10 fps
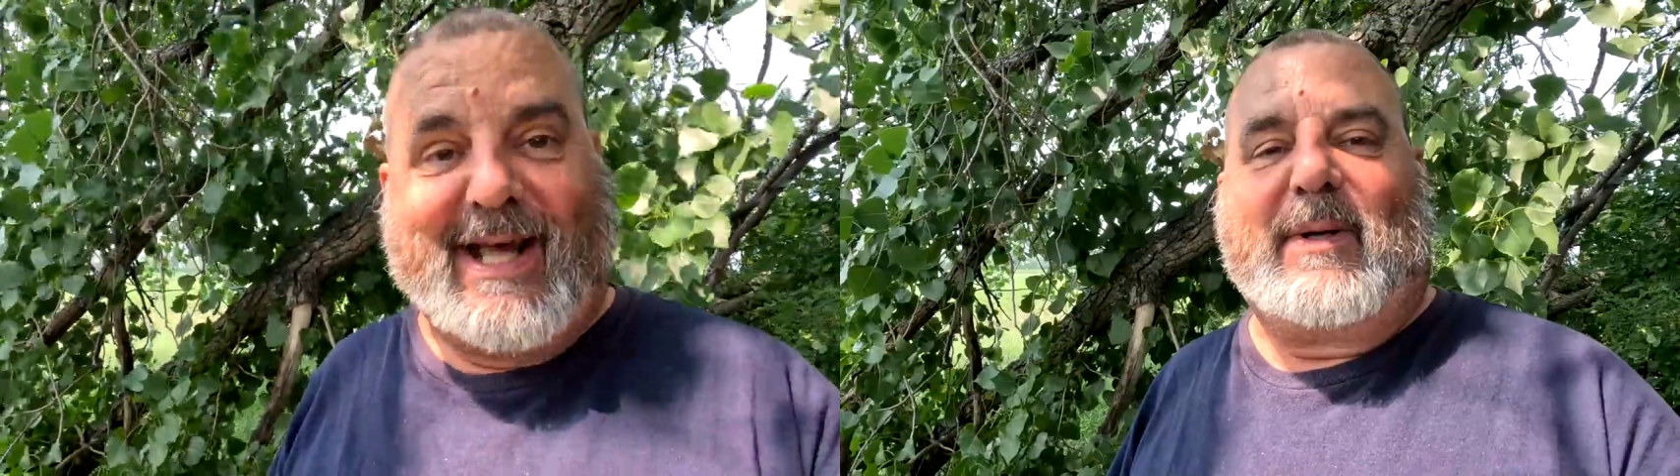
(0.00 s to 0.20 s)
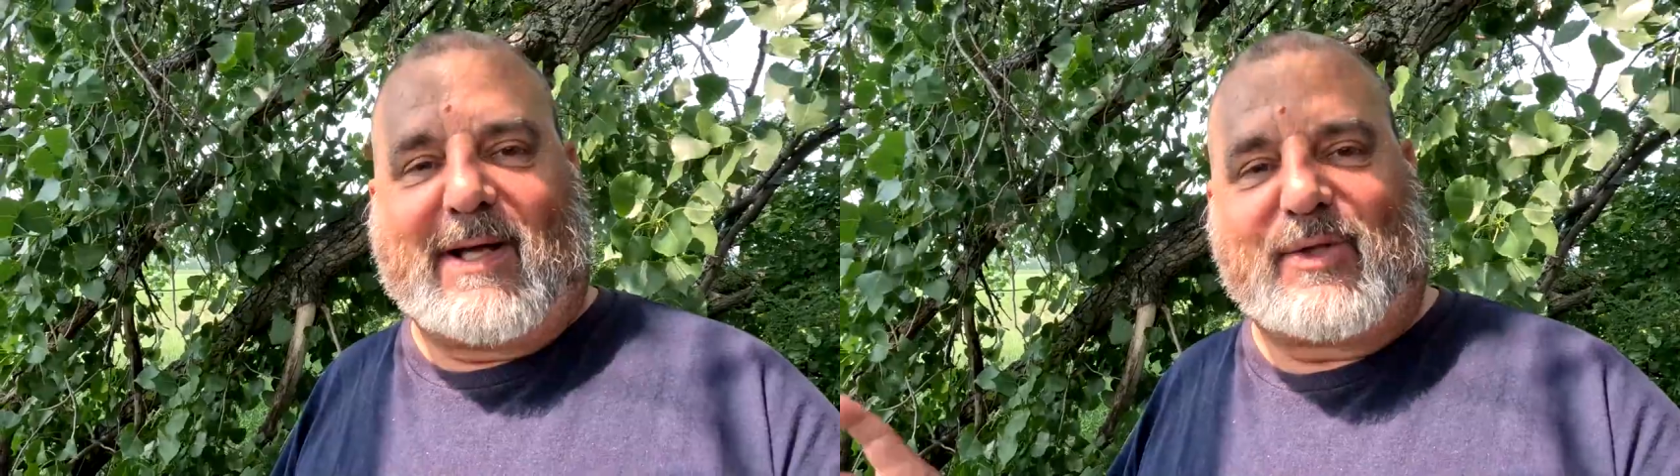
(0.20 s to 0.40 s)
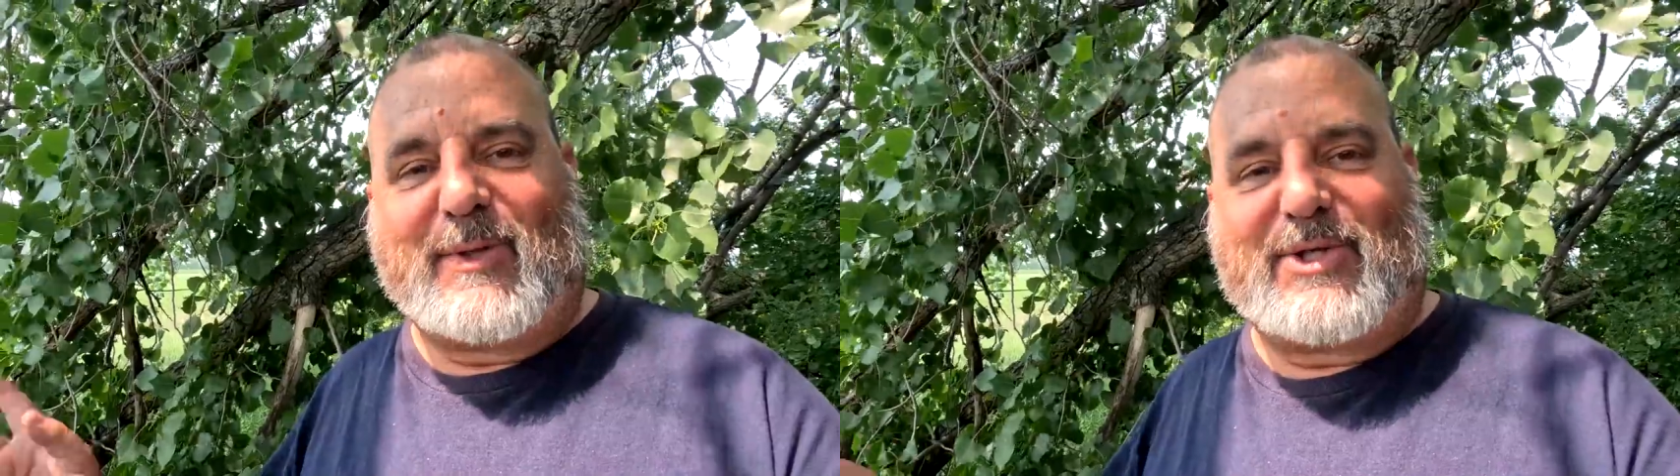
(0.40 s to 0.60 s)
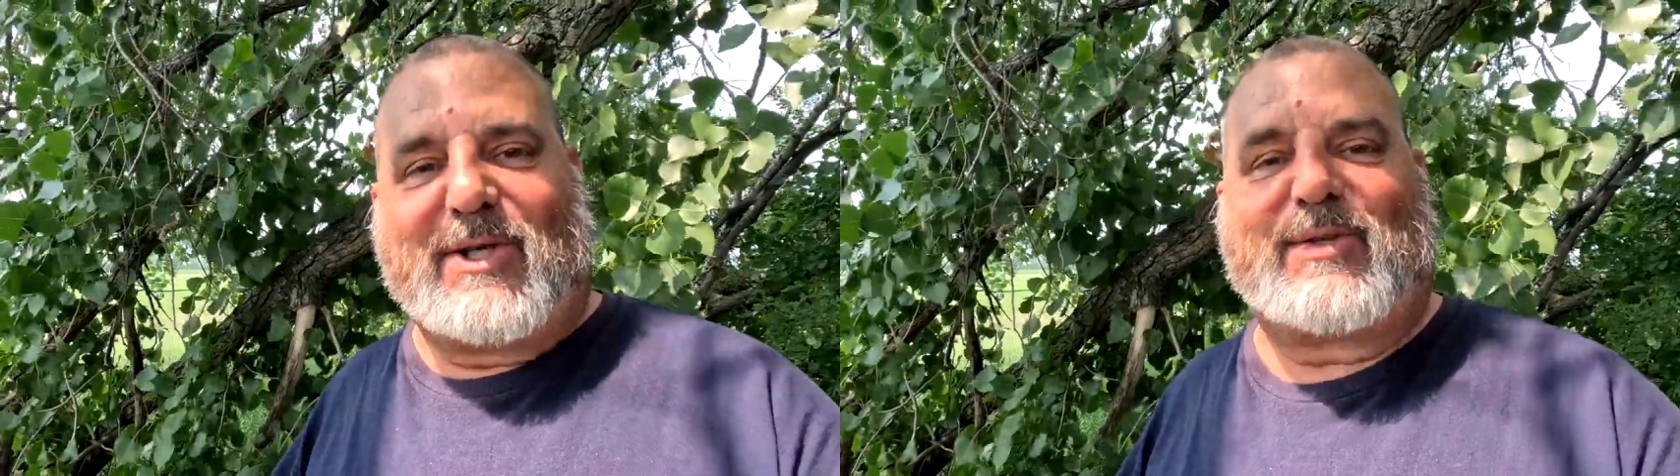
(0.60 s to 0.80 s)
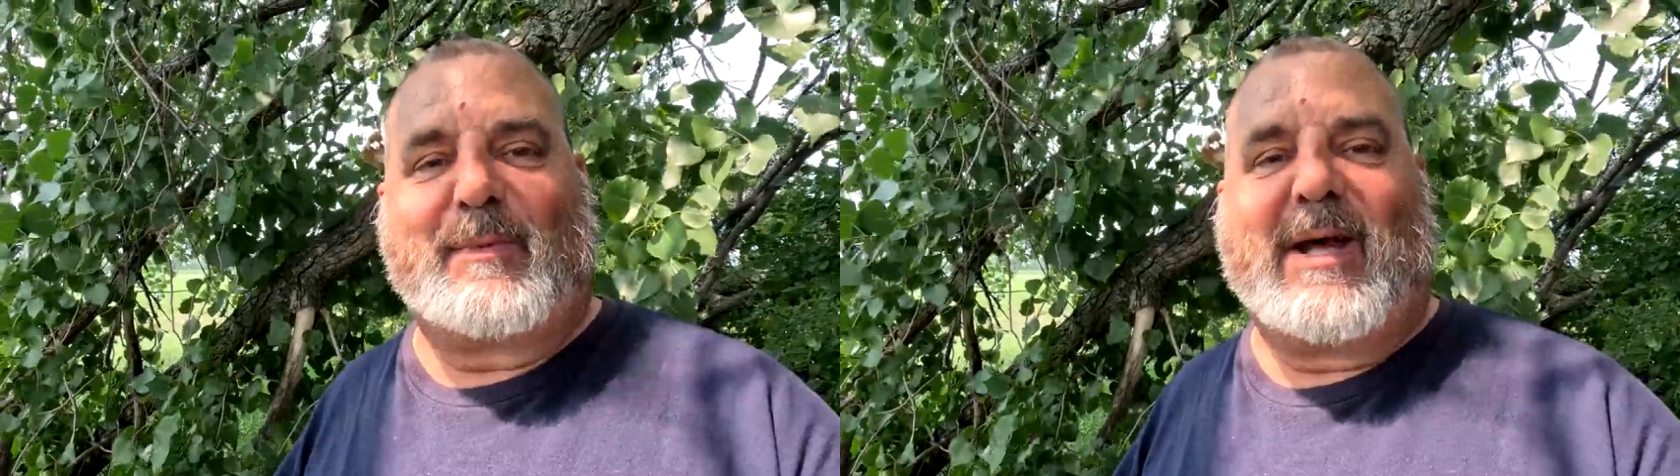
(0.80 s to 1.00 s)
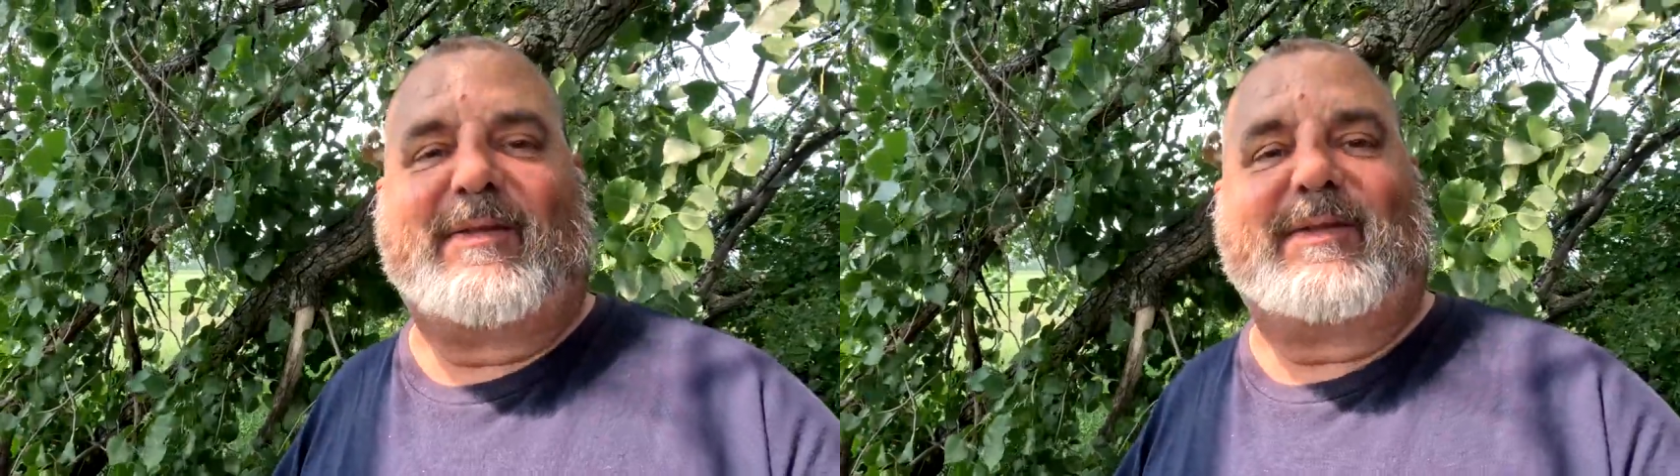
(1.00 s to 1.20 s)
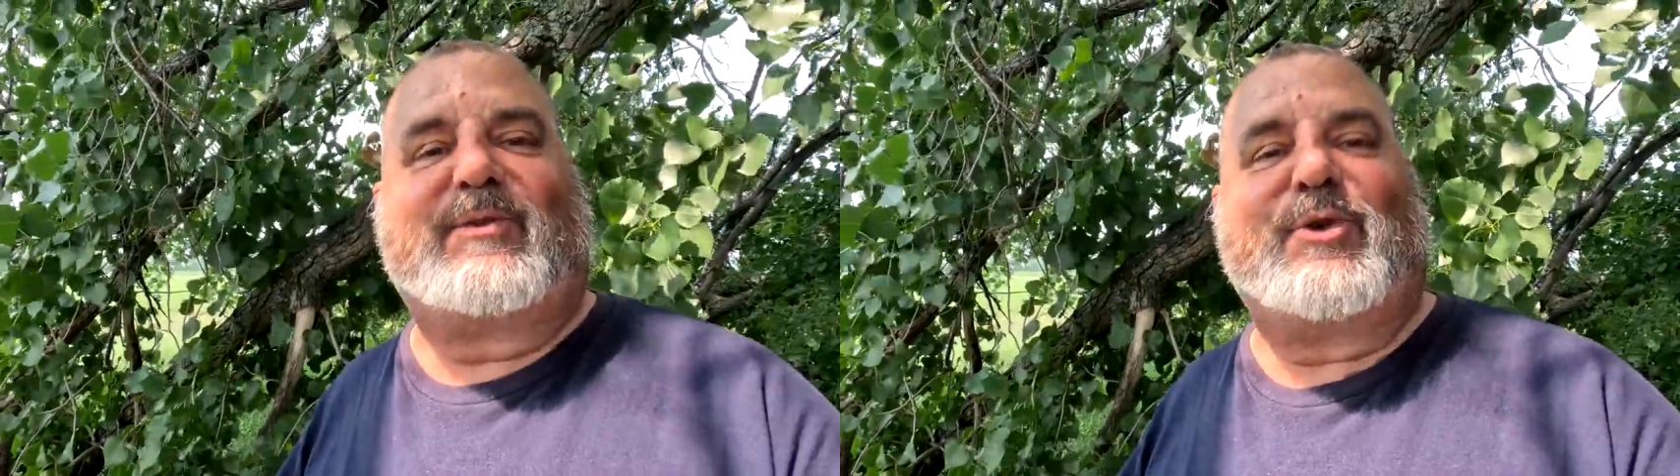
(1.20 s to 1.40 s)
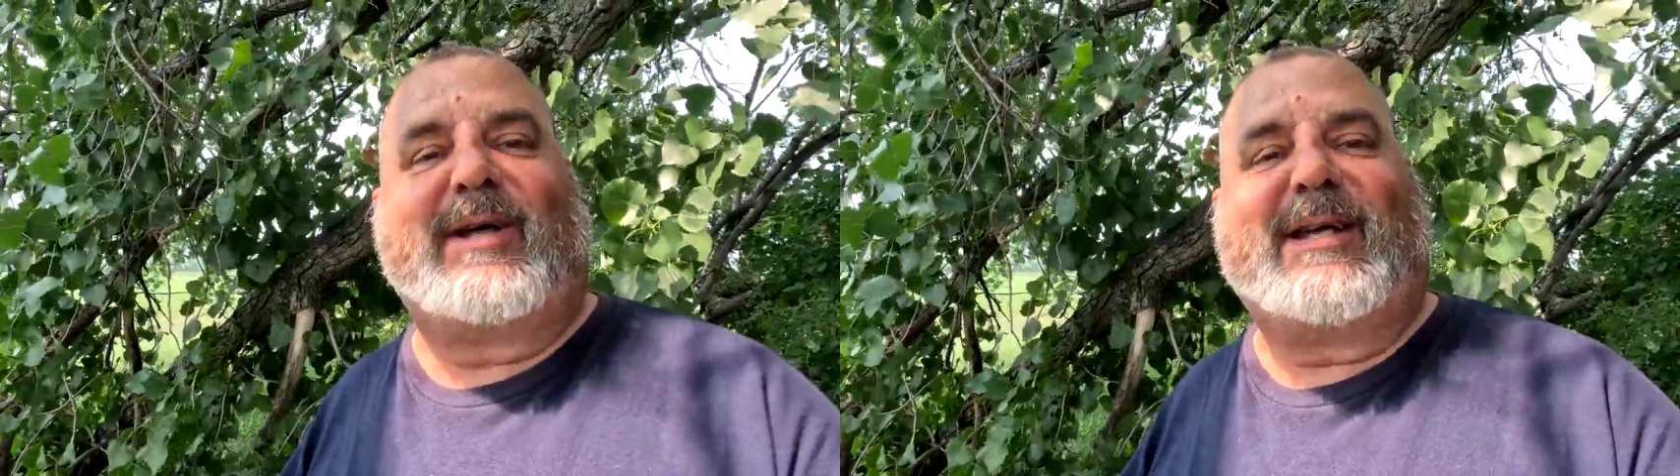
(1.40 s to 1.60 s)
Because we just met
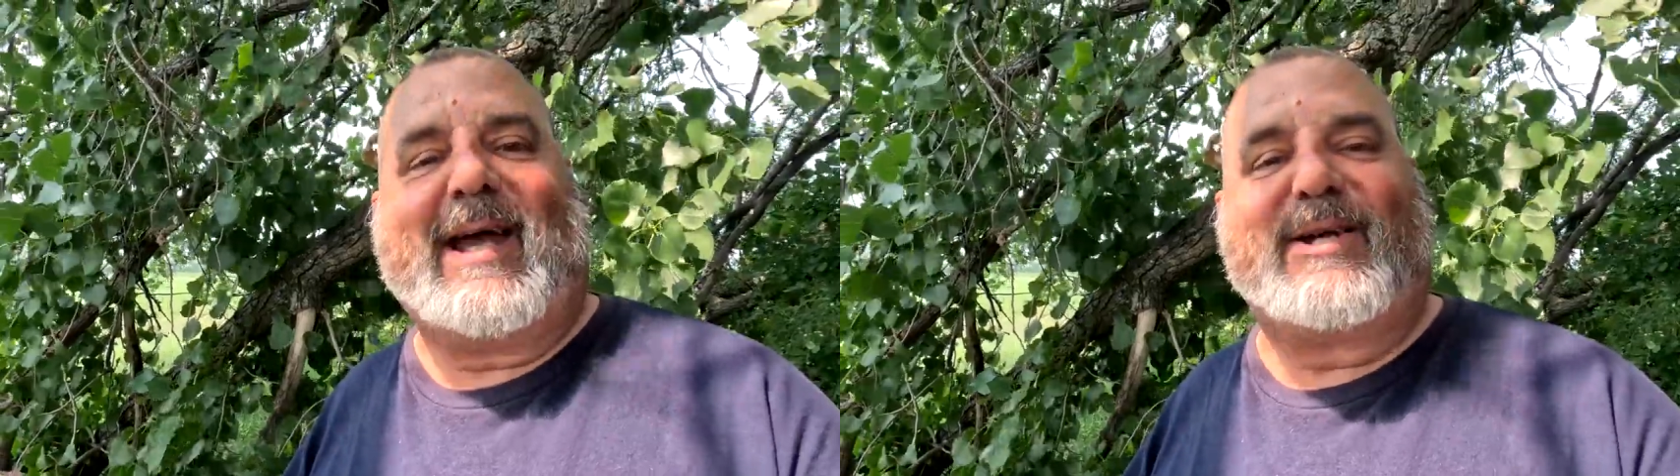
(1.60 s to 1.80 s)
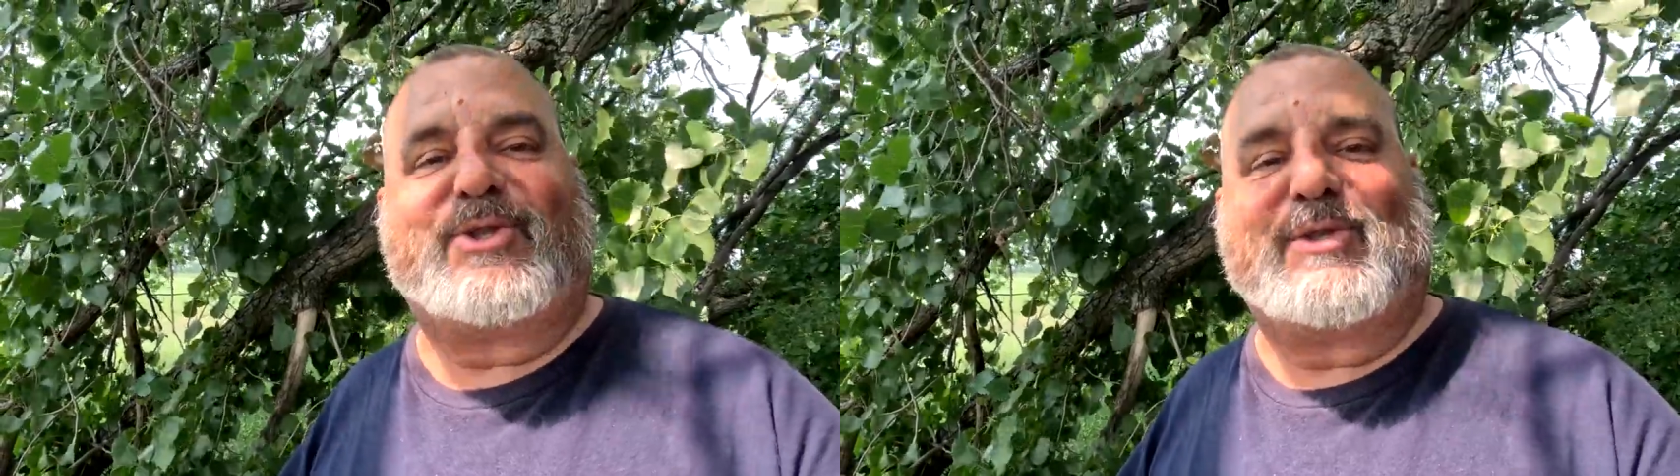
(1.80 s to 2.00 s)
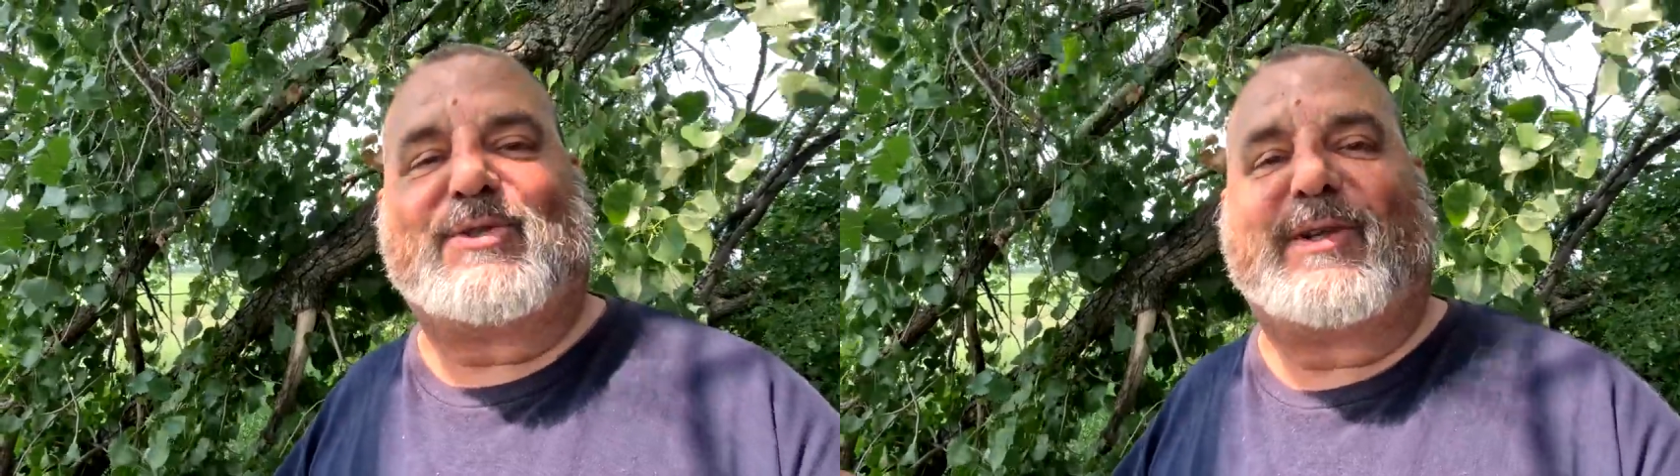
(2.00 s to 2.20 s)
Trycacheus,